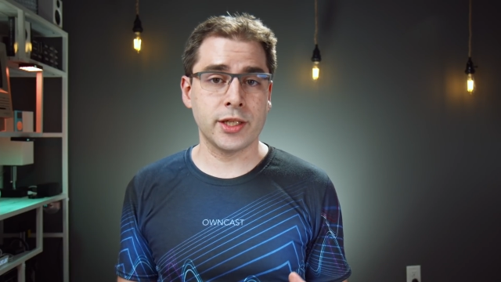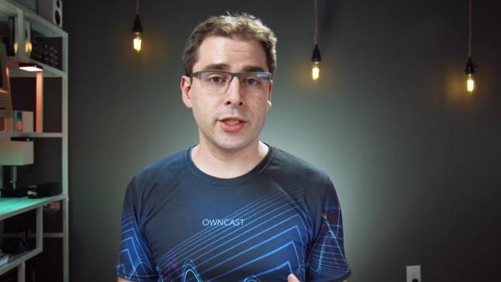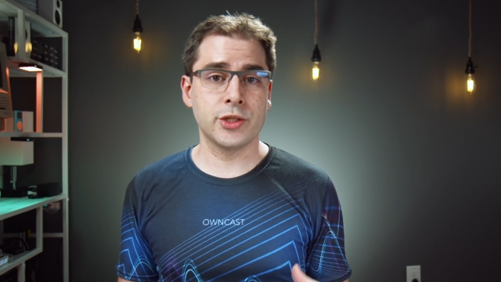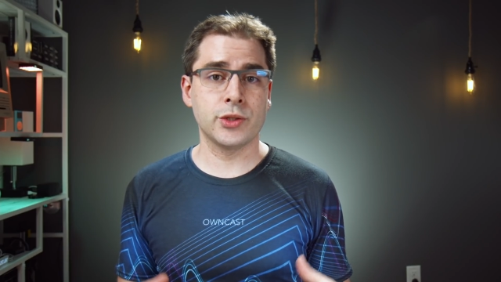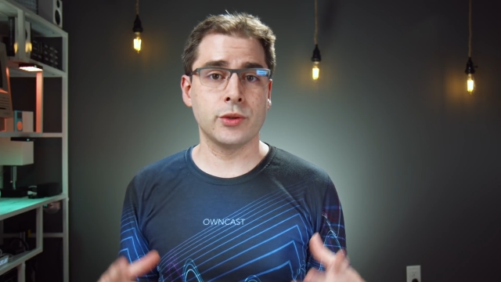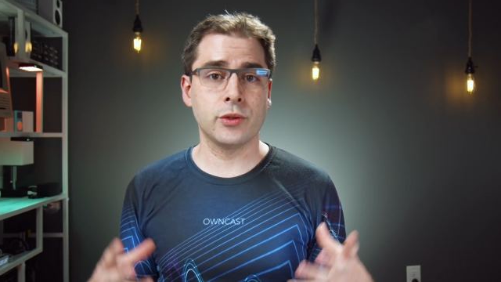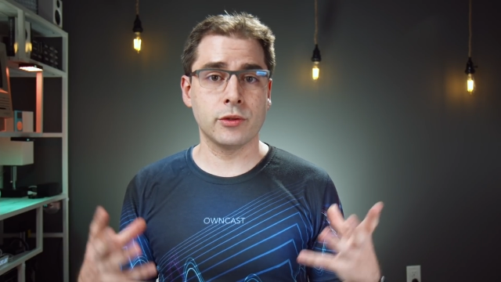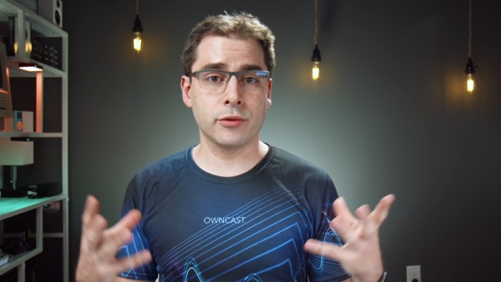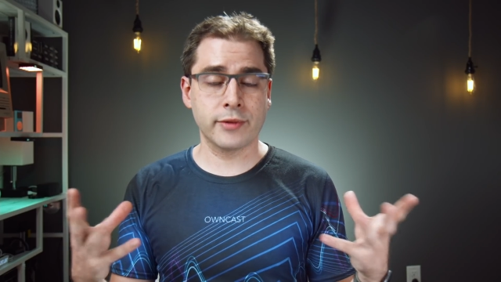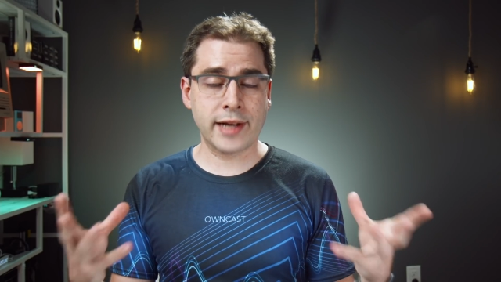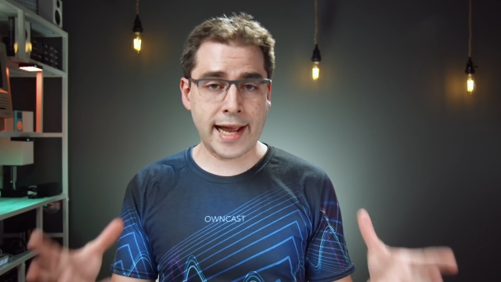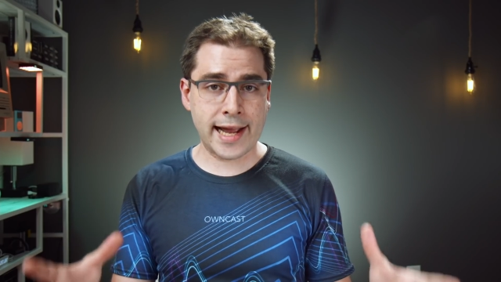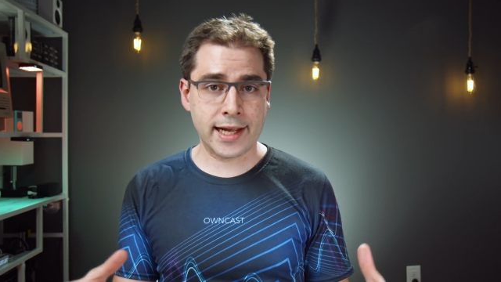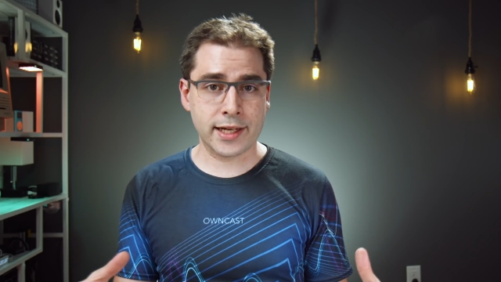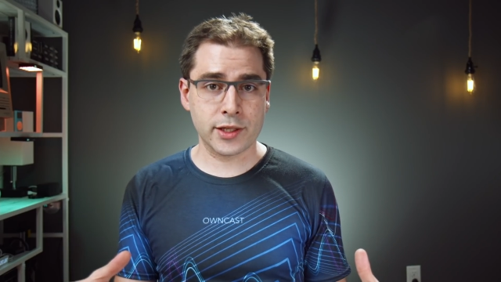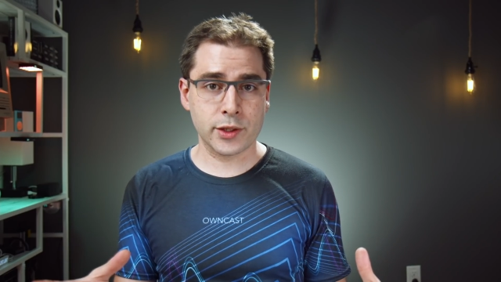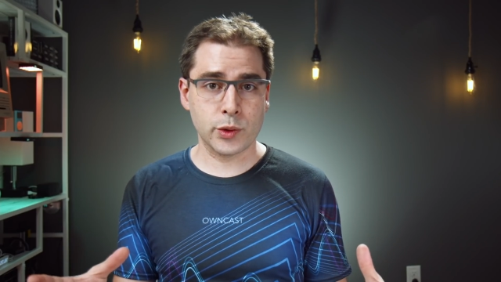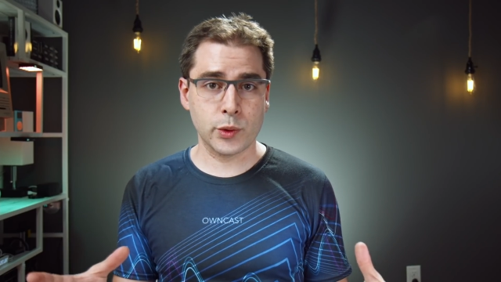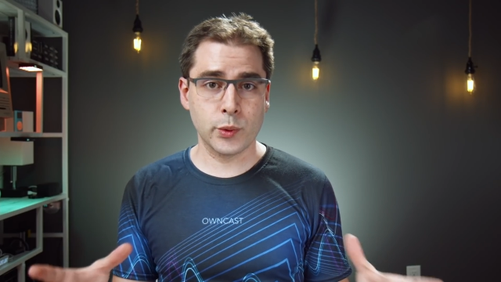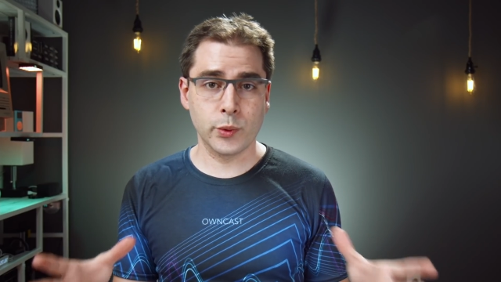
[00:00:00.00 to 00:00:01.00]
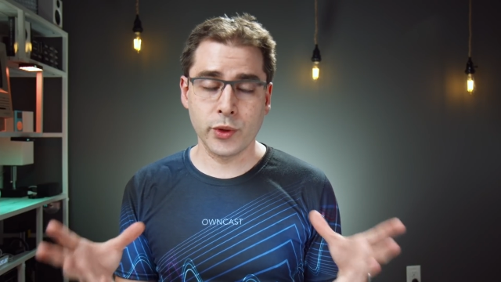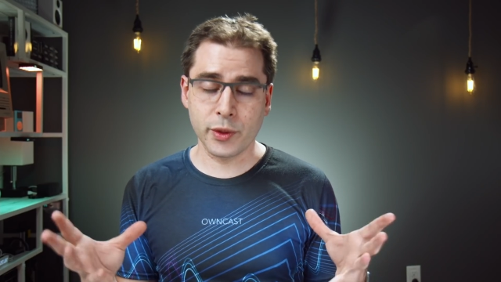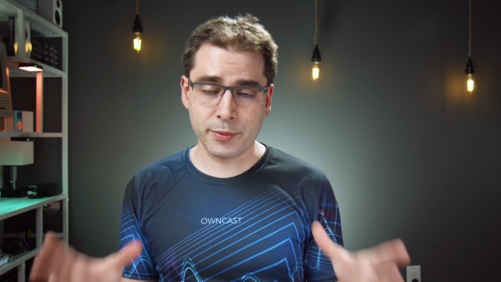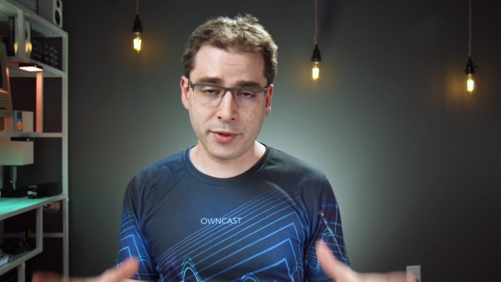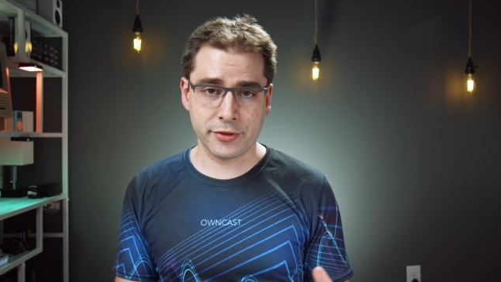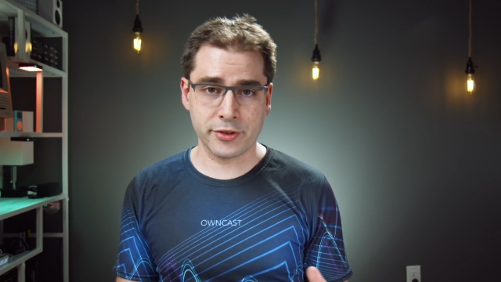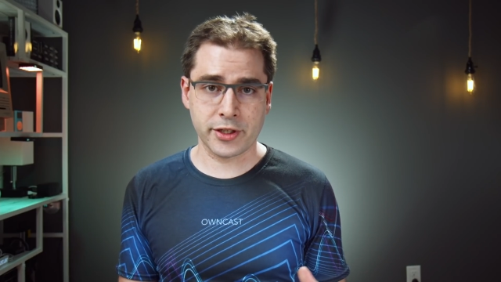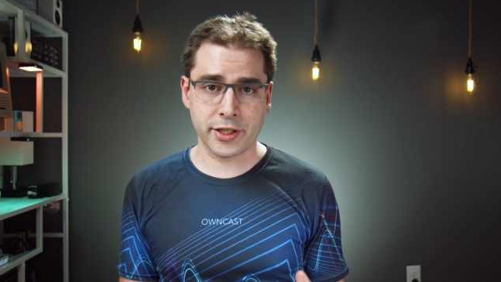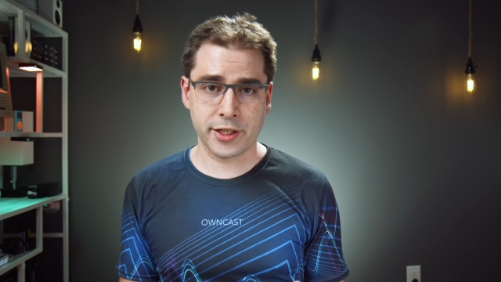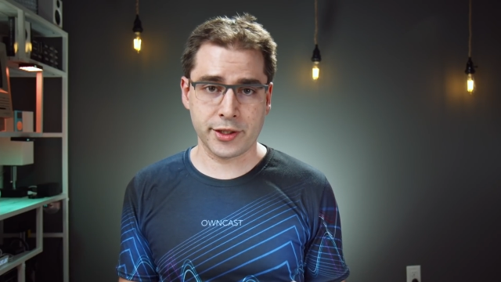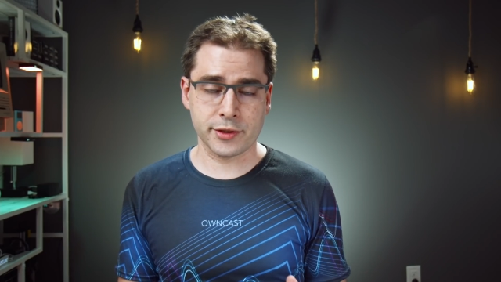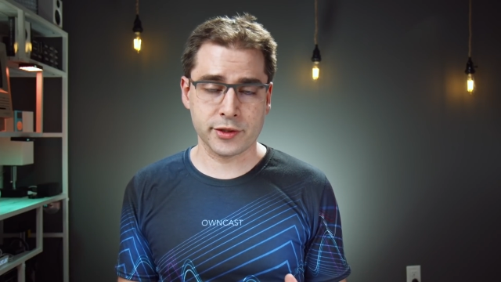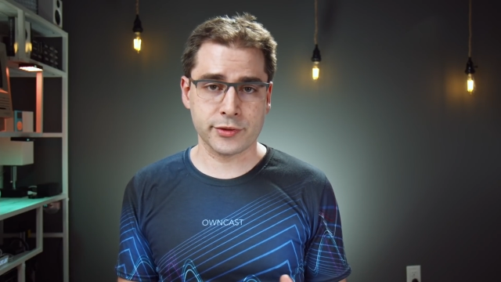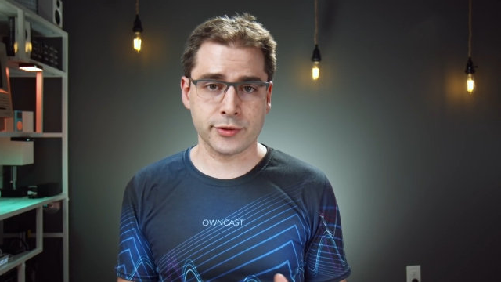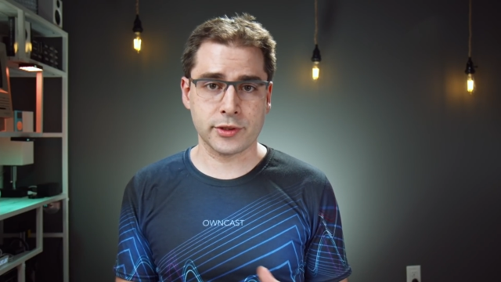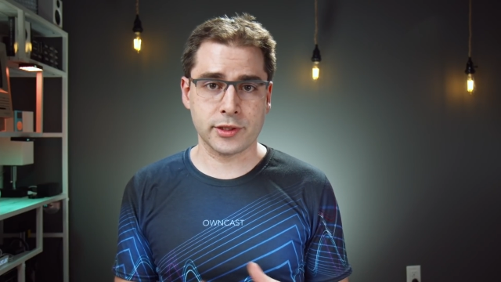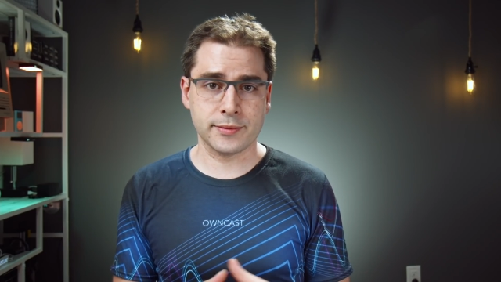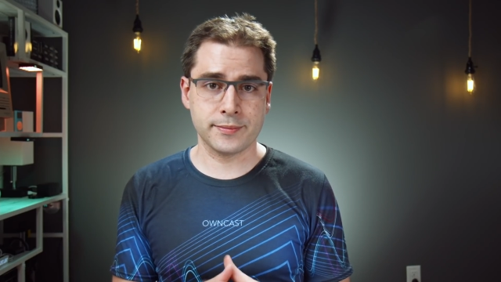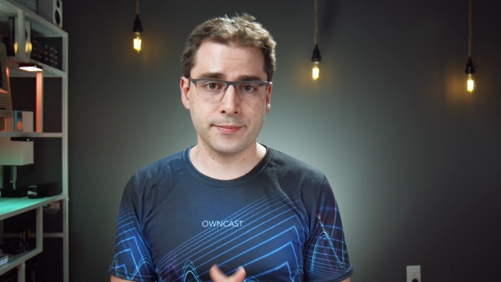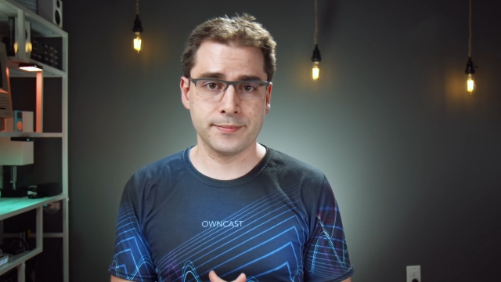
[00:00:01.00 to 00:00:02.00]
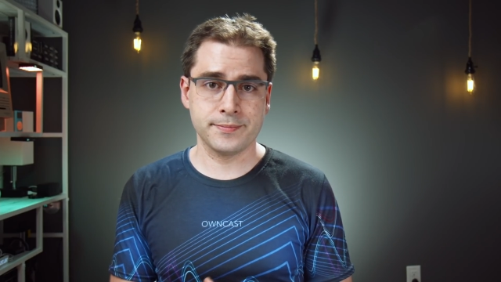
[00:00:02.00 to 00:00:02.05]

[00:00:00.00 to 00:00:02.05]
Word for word: into a rack would be very useful.